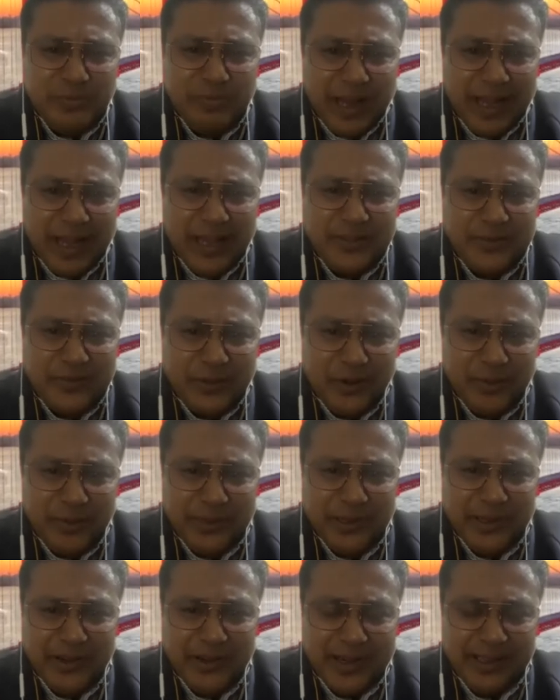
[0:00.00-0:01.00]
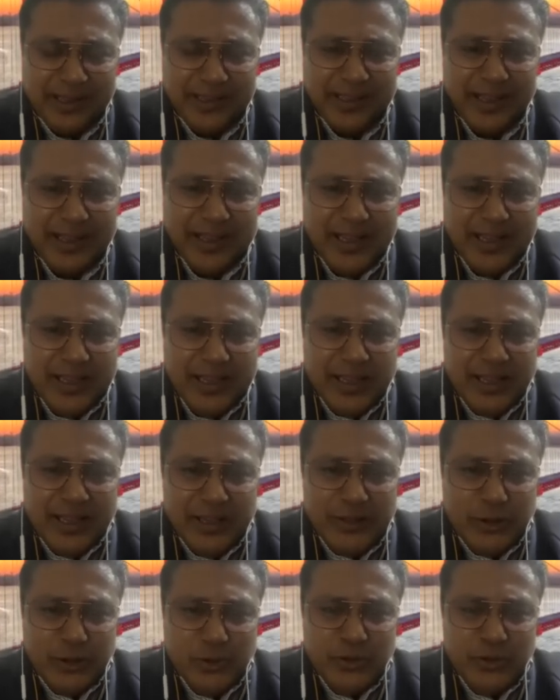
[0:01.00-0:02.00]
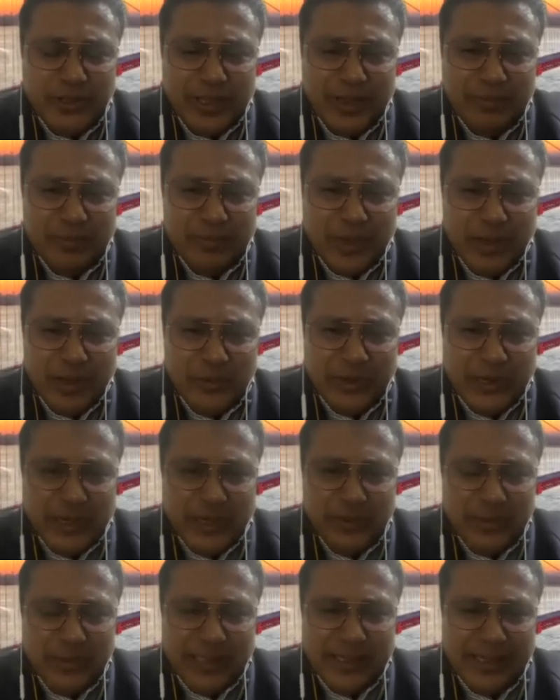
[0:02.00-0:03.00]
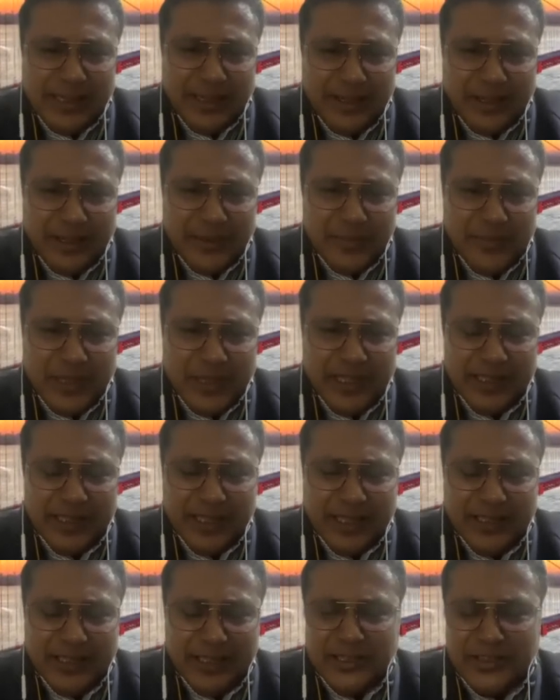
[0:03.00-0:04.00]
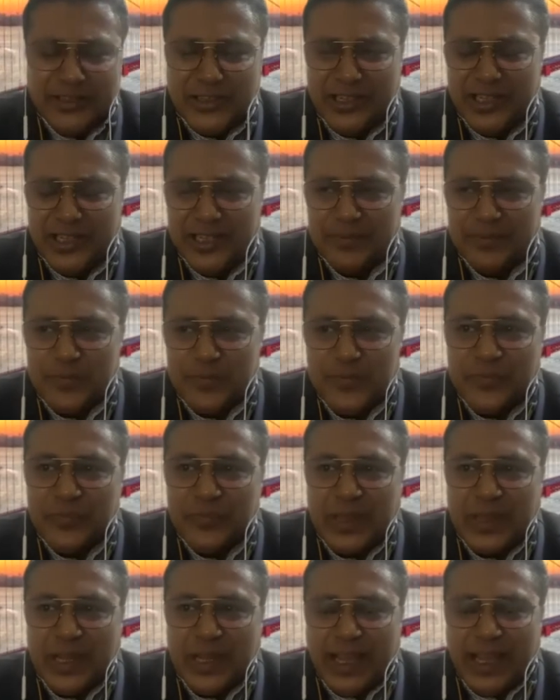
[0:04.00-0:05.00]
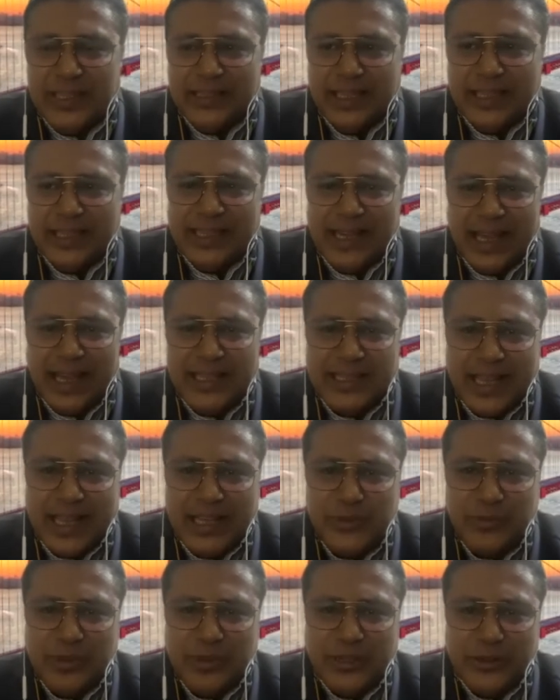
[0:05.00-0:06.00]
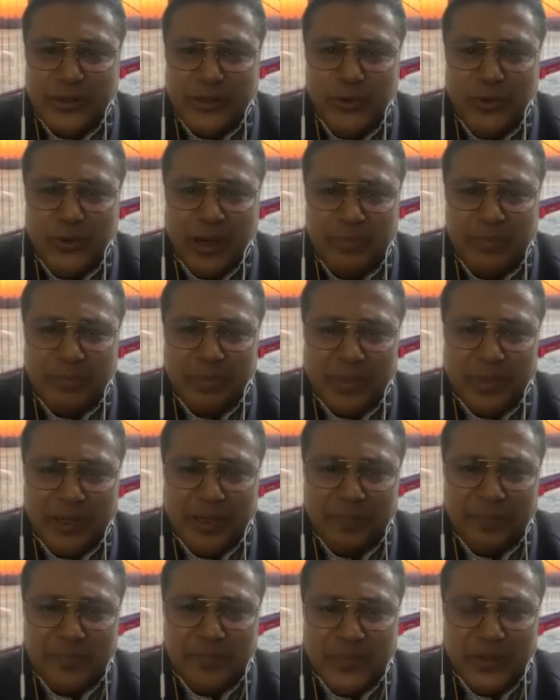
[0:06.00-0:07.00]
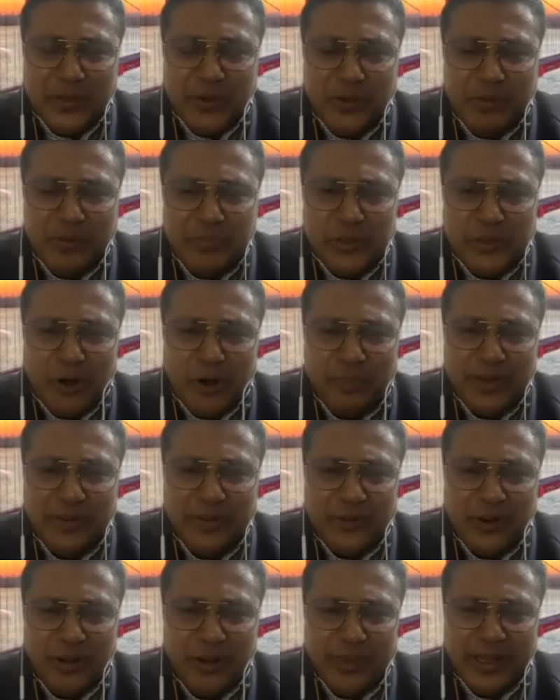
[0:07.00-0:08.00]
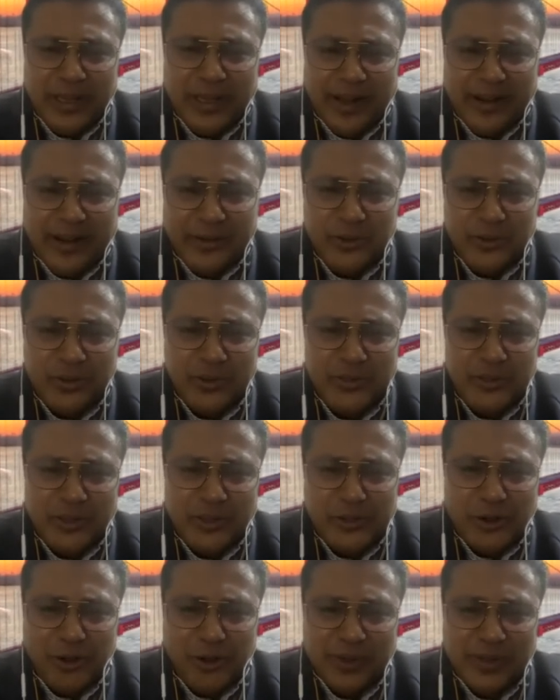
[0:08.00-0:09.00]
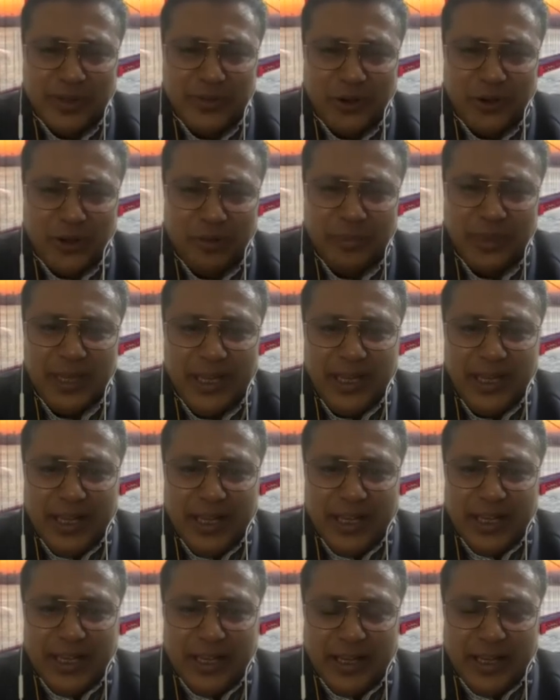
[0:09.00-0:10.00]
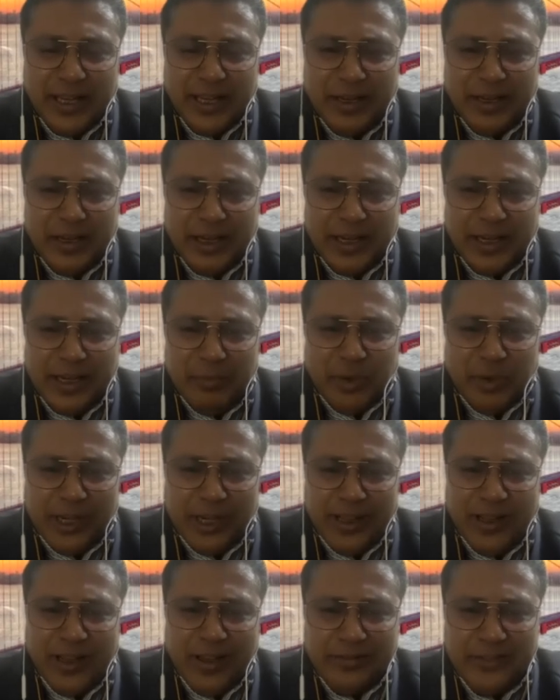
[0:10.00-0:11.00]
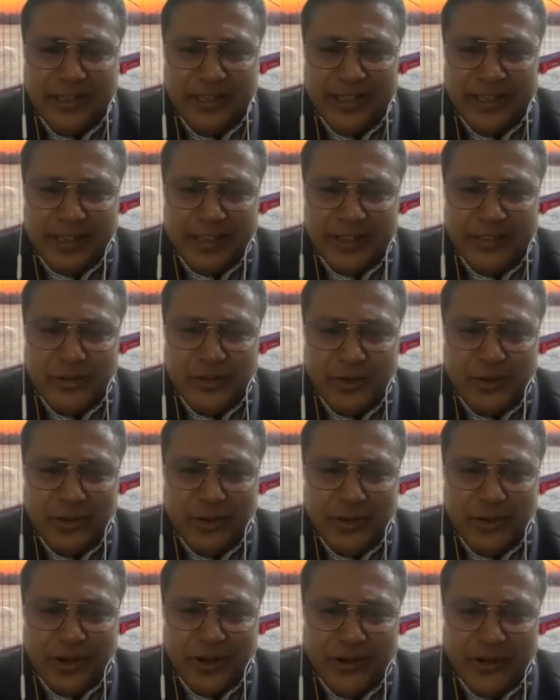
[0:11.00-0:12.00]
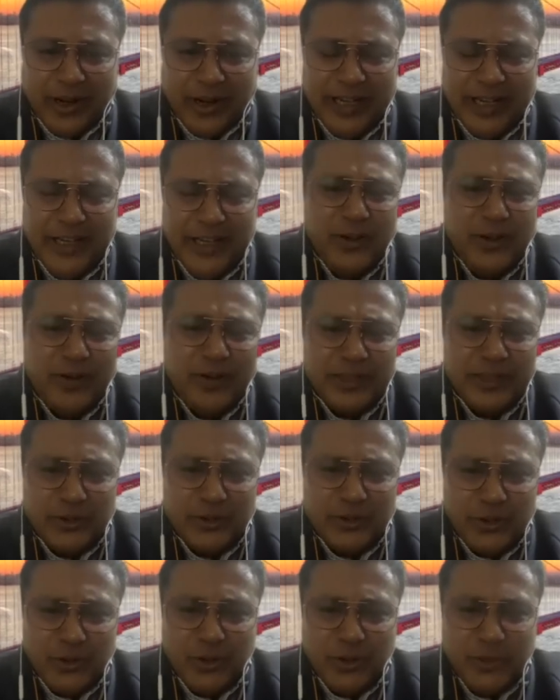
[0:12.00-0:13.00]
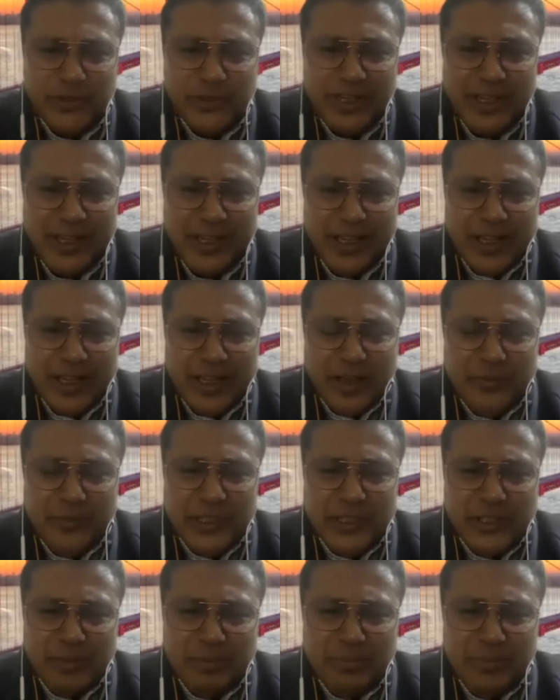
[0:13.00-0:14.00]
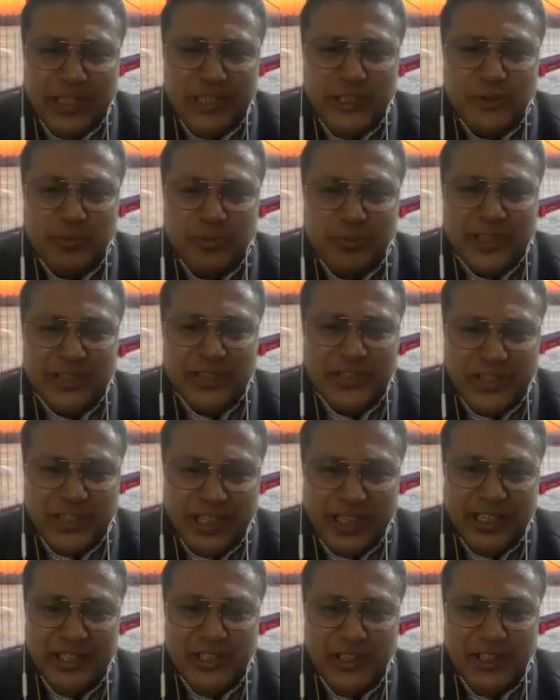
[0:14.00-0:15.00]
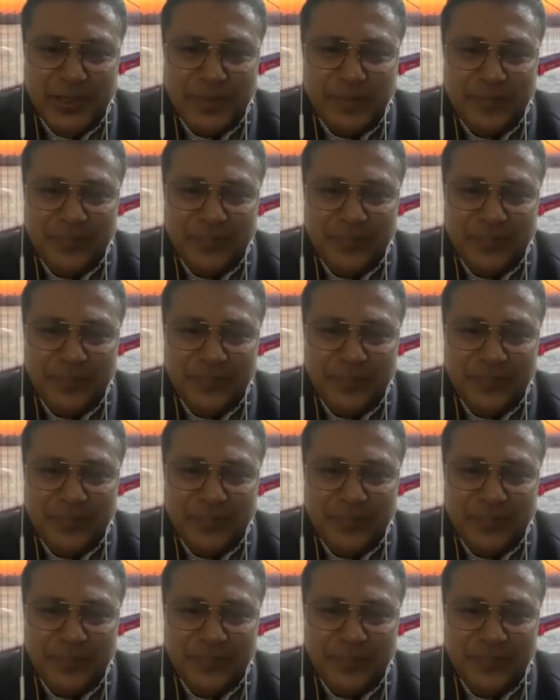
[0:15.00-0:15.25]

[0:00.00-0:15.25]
back from there and used them very well in the city. And then as we grew up, you know, shopping from a Harrods or shopping from a Bottega Veneta store or any of the stores, which means prestige,